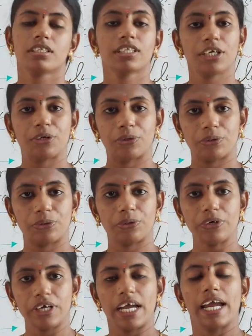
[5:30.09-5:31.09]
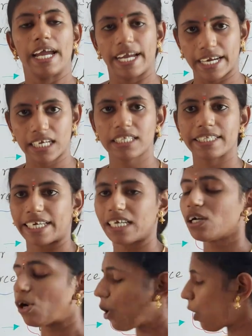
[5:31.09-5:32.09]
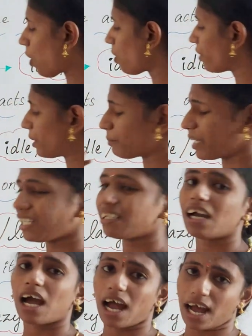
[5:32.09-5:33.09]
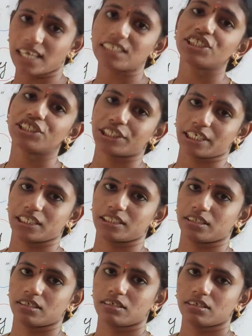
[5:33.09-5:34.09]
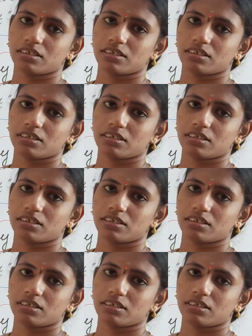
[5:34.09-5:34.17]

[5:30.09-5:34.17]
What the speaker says: They don't do anything or remain unchanged.